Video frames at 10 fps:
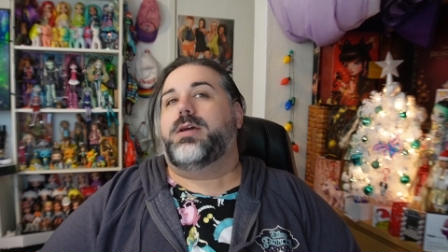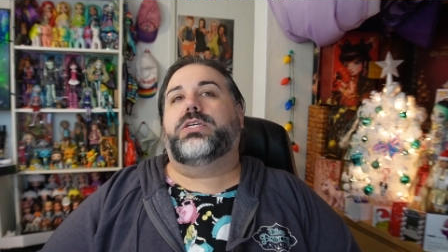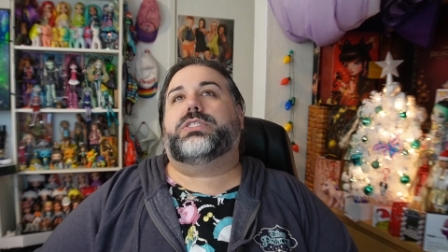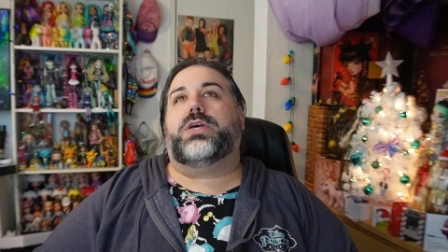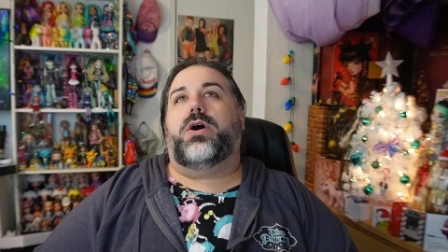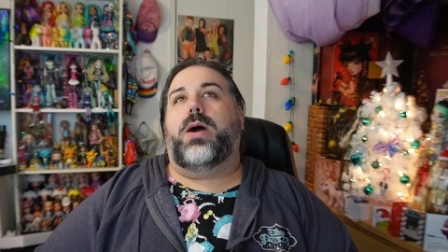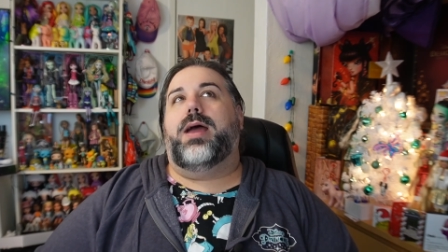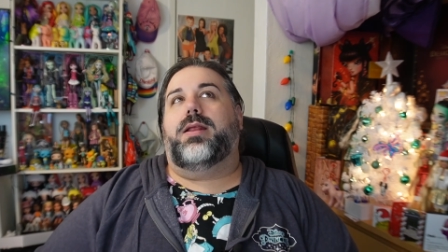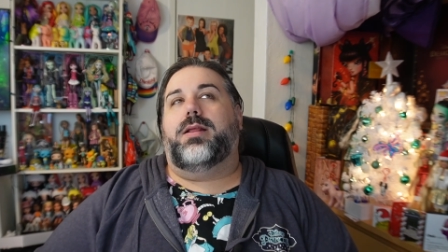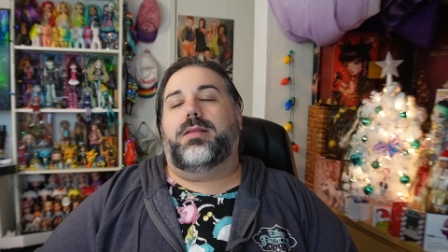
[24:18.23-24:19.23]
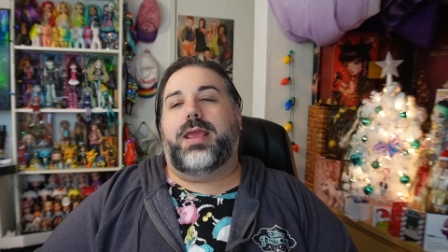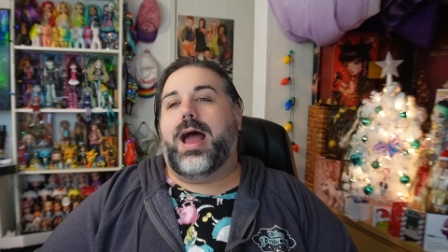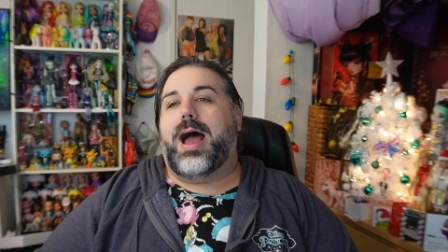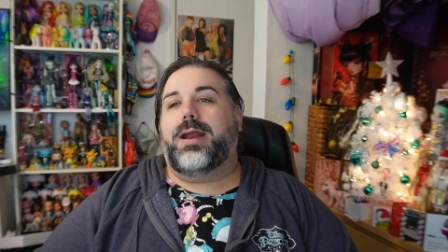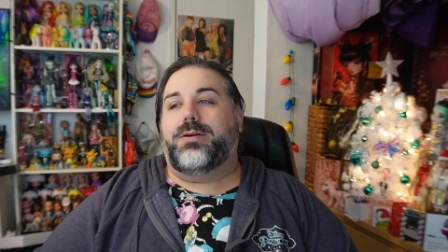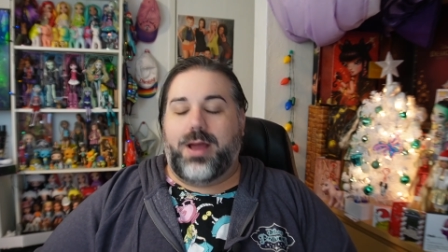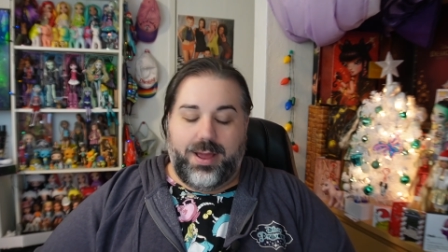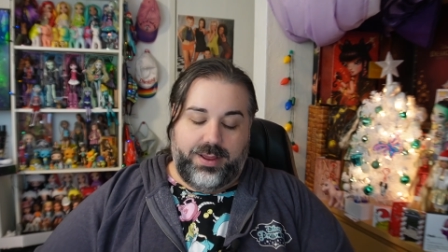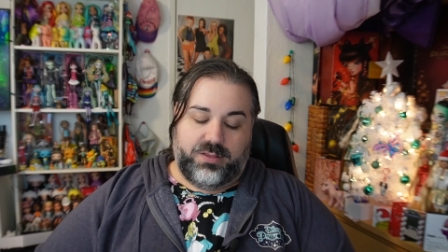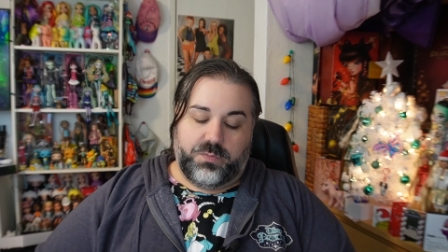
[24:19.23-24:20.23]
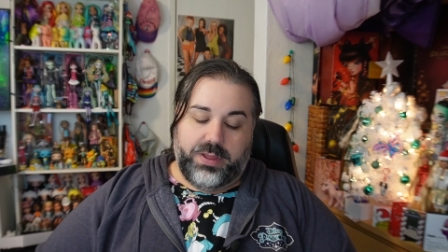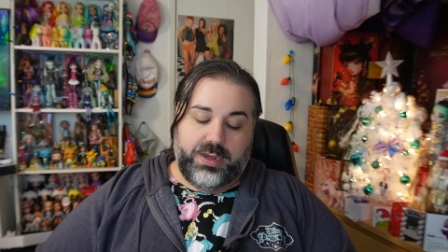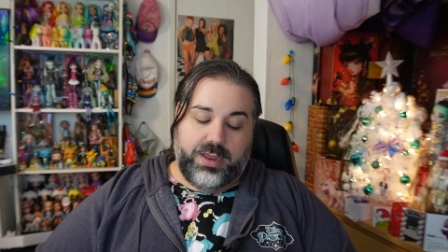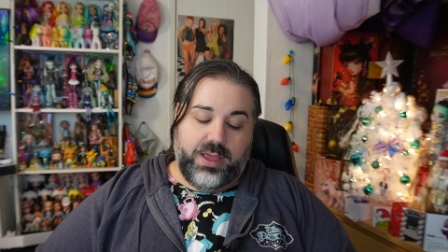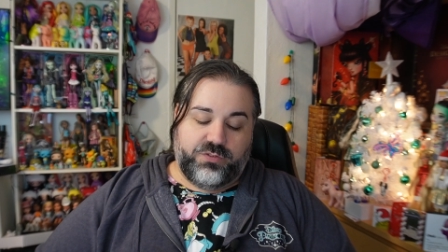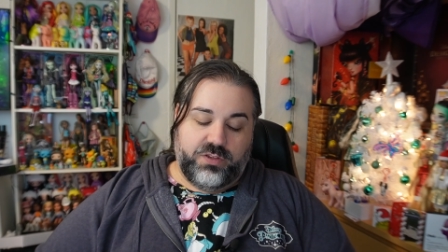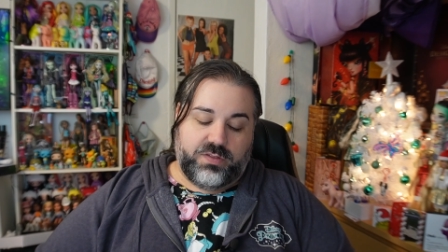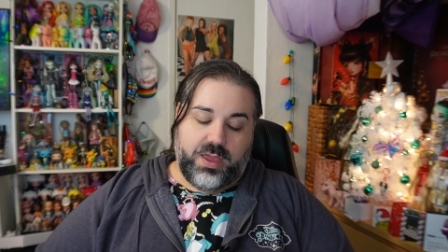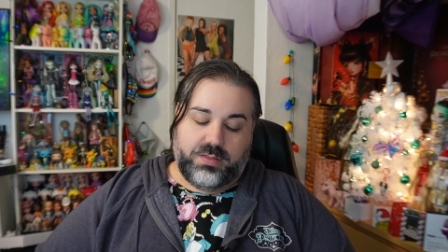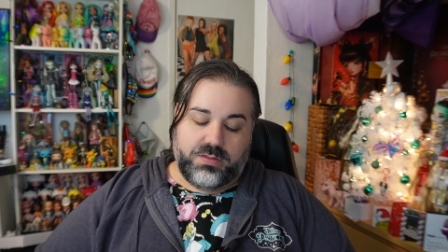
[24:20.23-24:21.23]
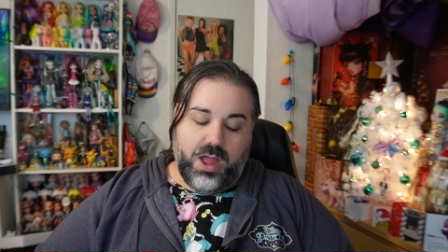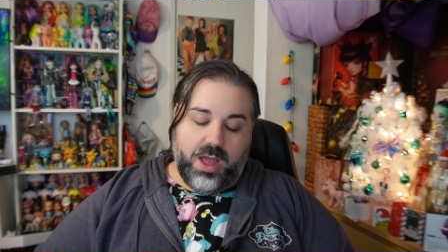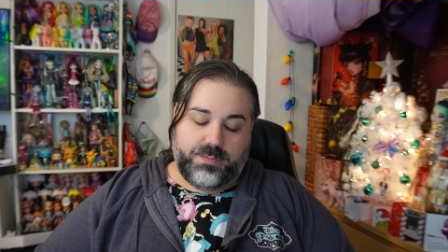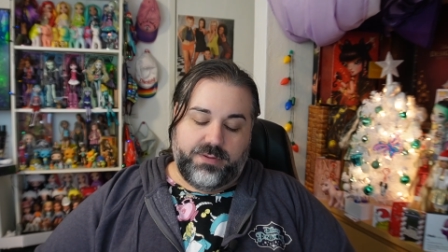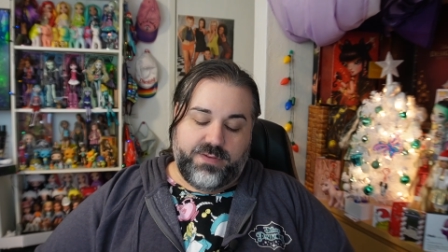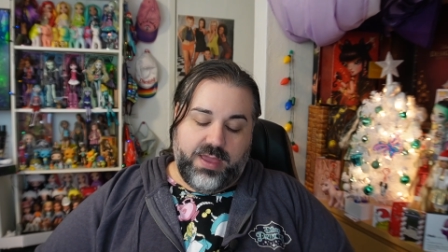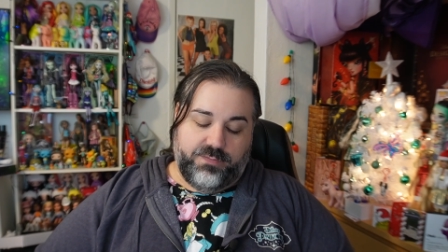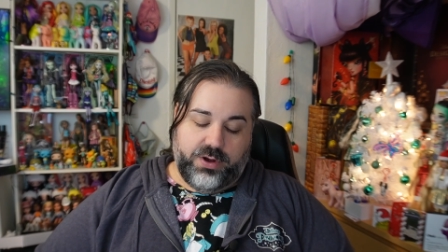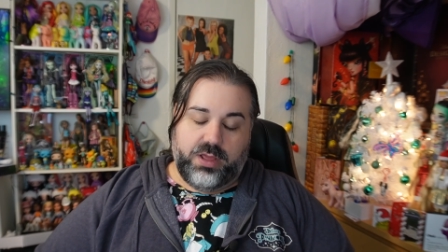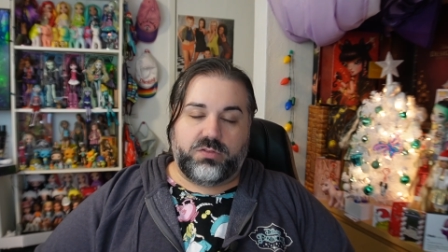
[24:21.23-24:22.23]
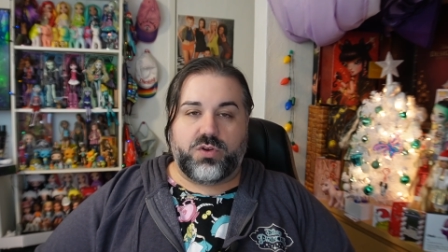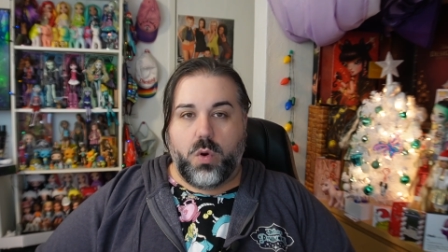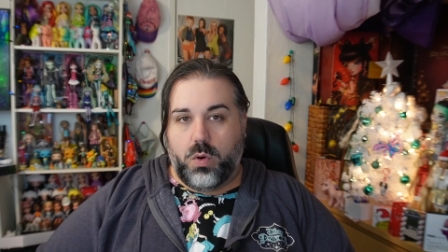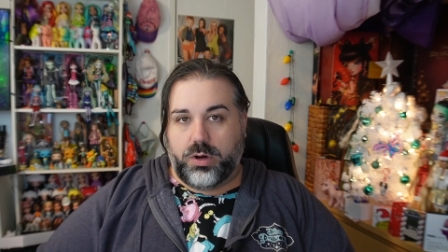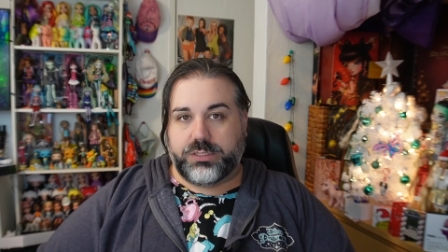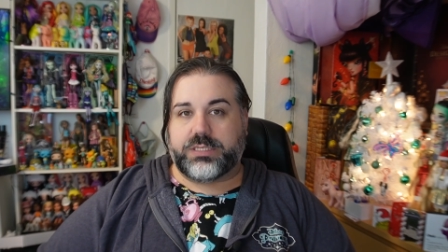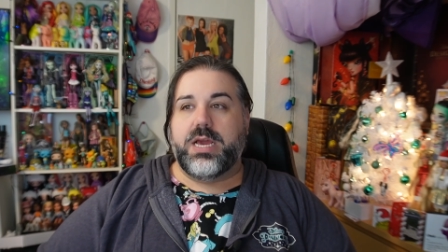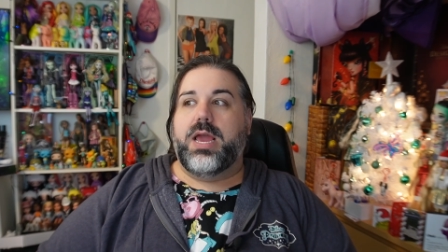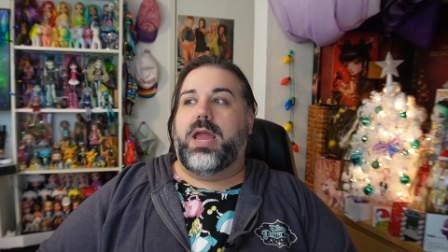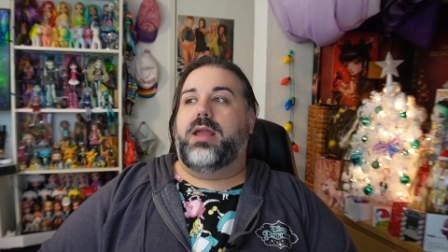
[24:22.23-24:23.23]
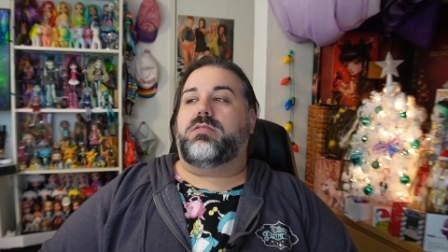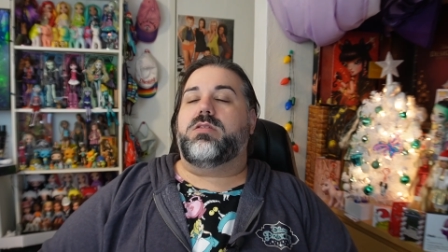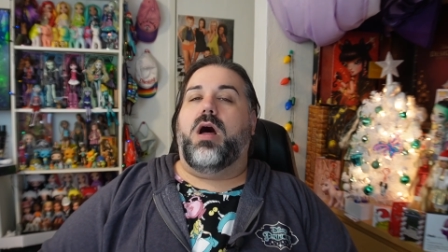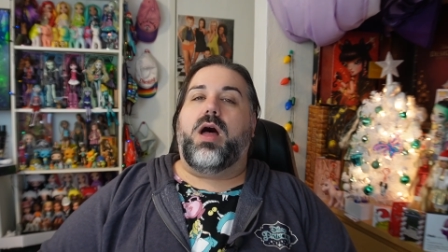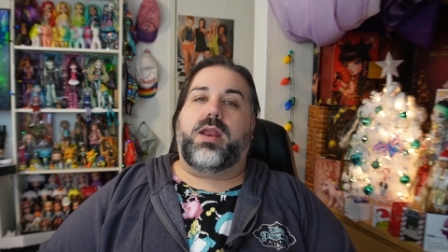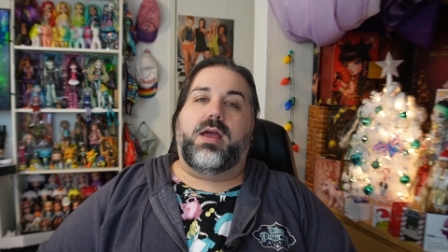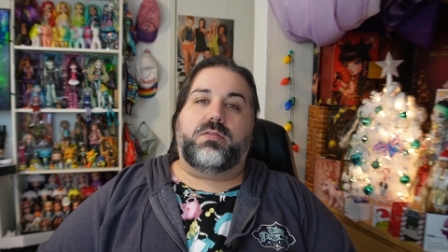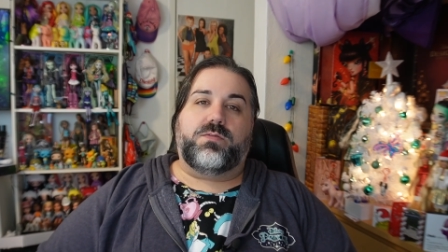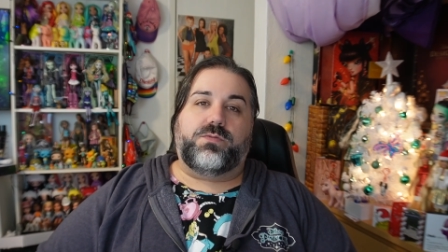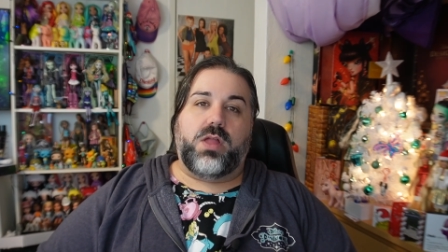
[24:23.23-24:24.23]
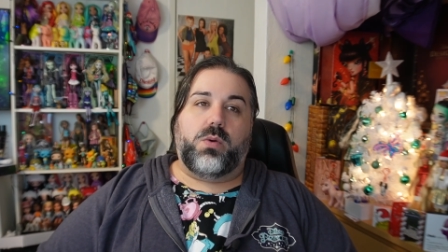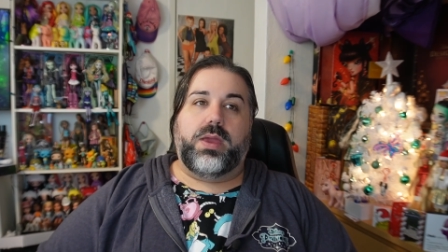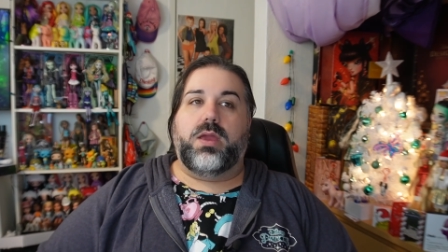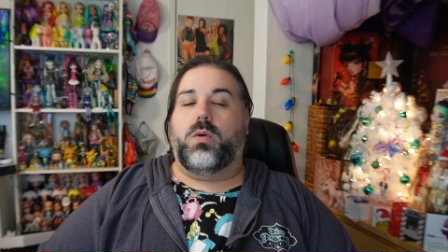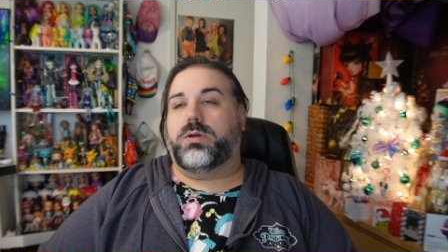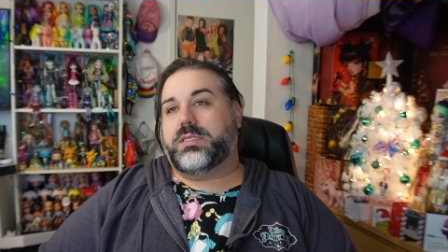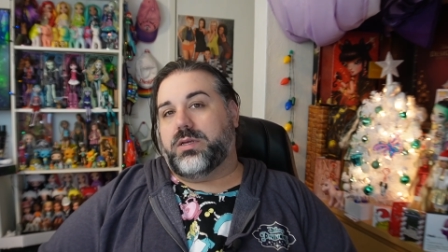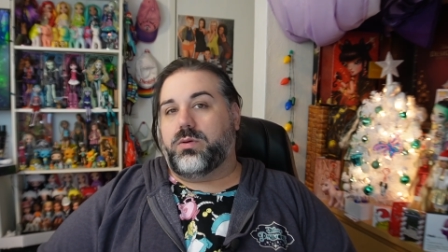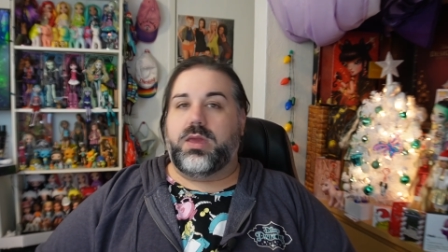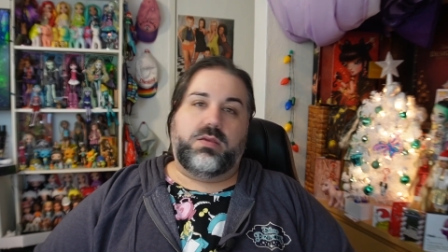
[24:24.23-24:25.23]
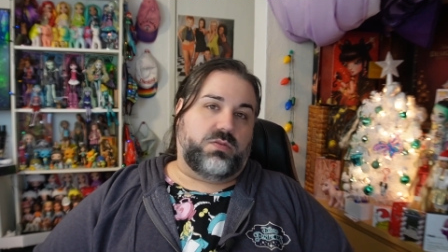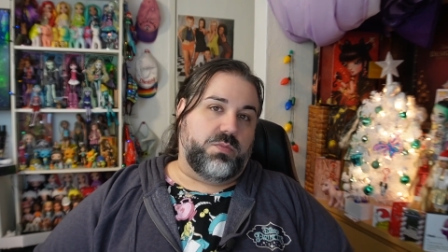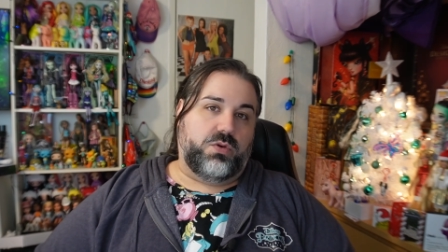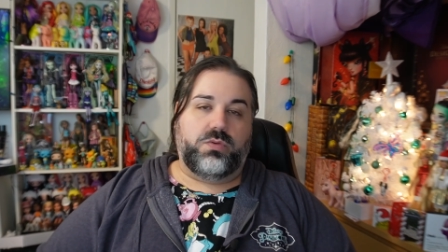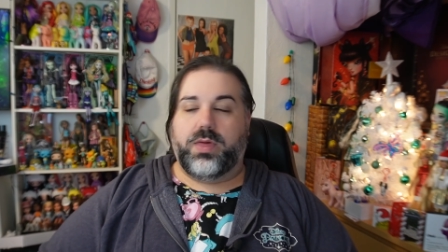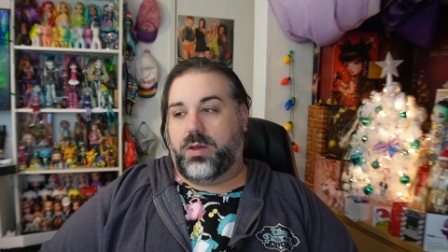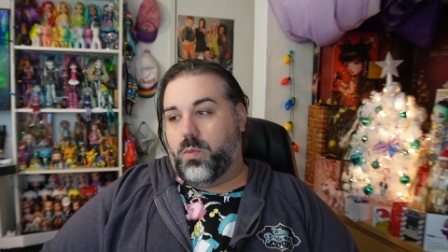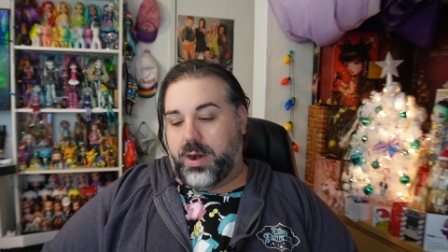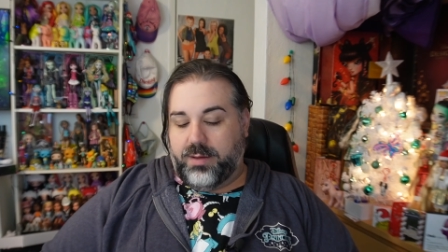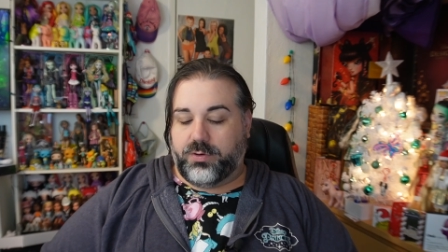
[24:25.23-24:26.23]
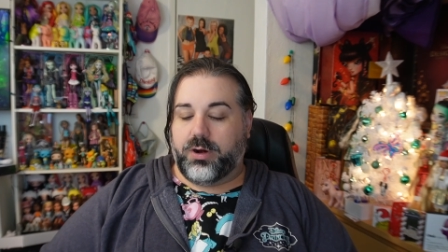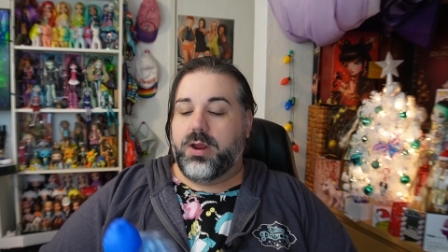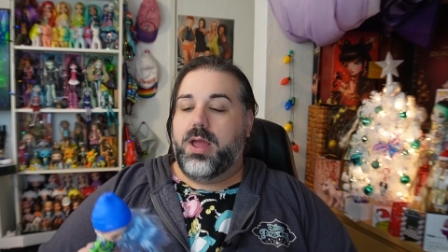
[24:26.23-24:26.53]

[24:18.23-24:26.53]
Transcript: So, and yeah, I don't know how to explain it. It's just, it's not my favorite. It's coarse. It's not as flowy or silky smooth, like whatever.